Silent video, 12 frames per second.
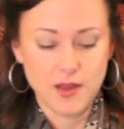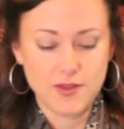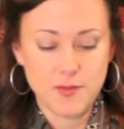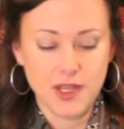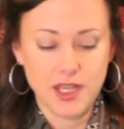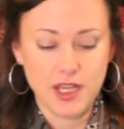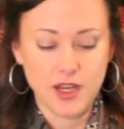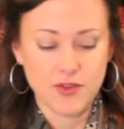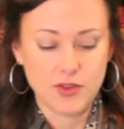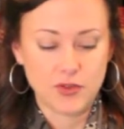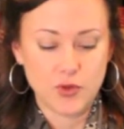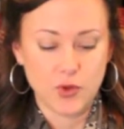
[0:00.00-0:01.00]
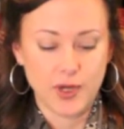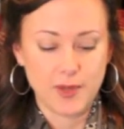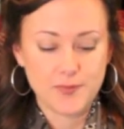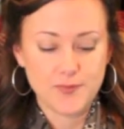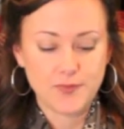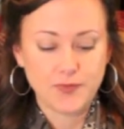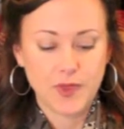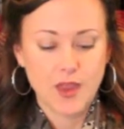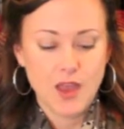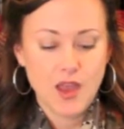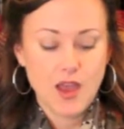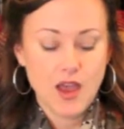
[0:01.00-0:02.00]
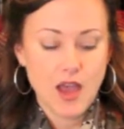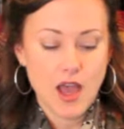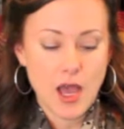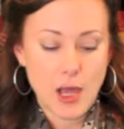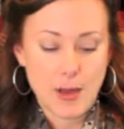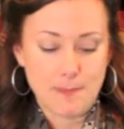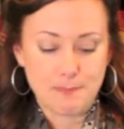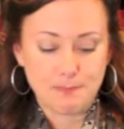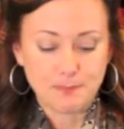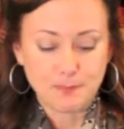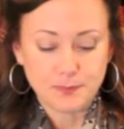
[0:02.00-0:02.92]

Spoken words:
beginning of the story. And